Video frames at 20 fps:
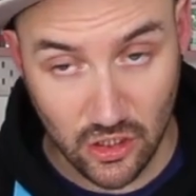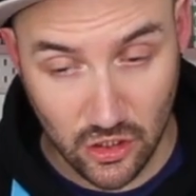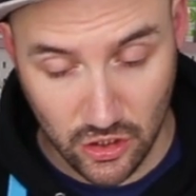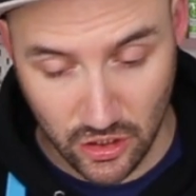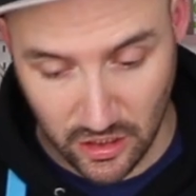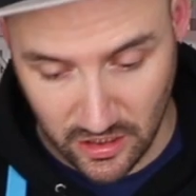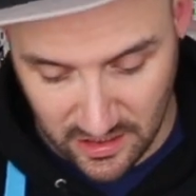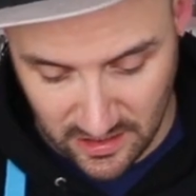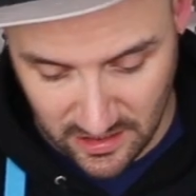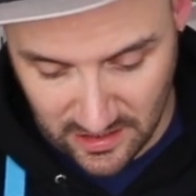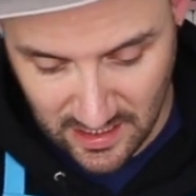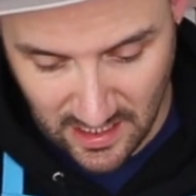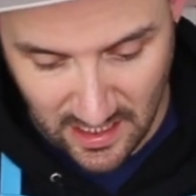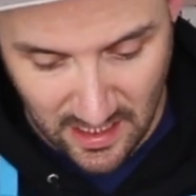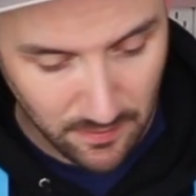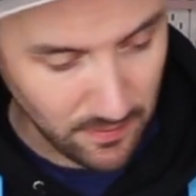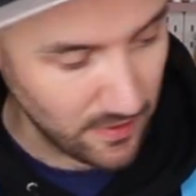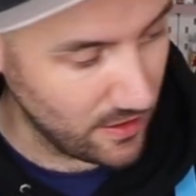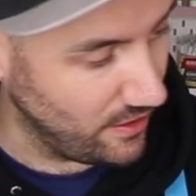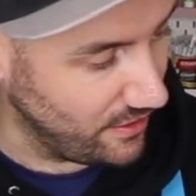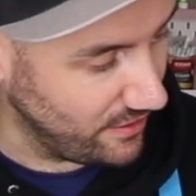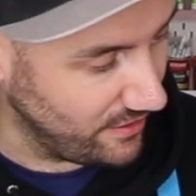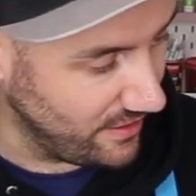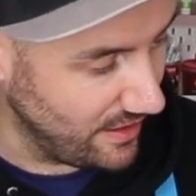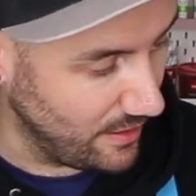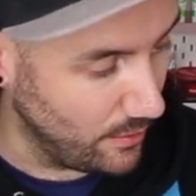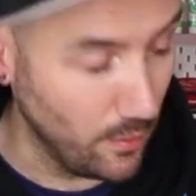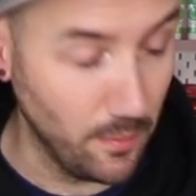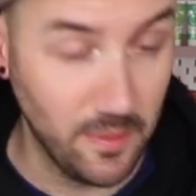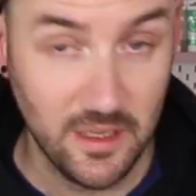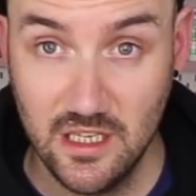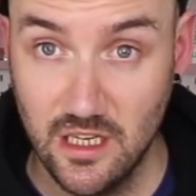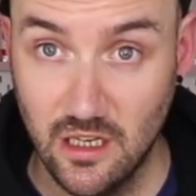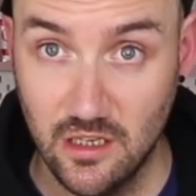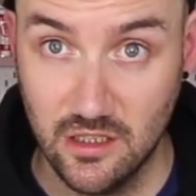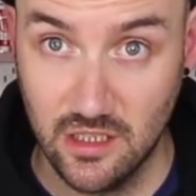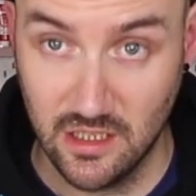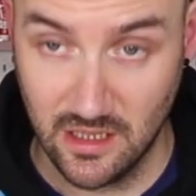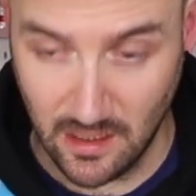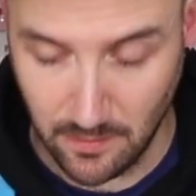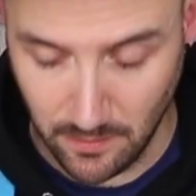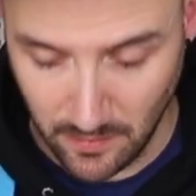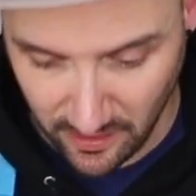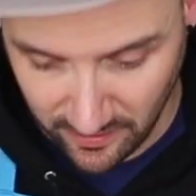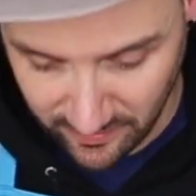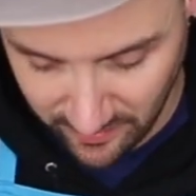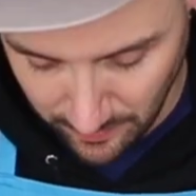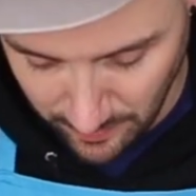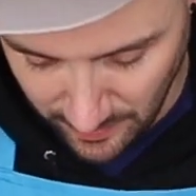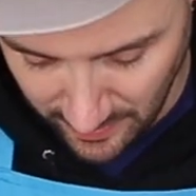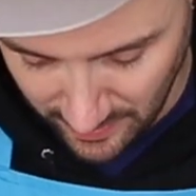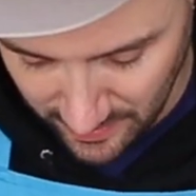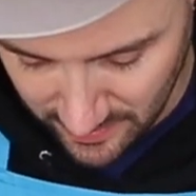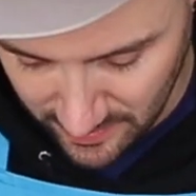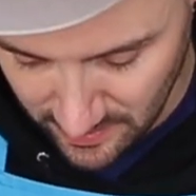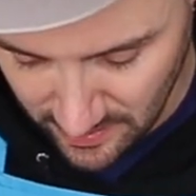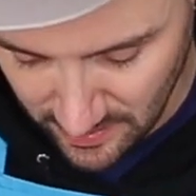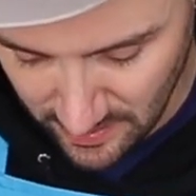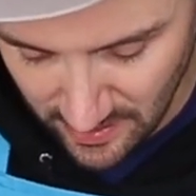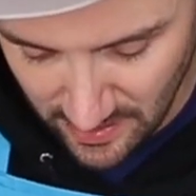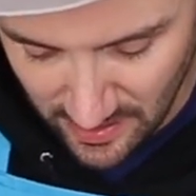sugar today because it will be touching that marzipan.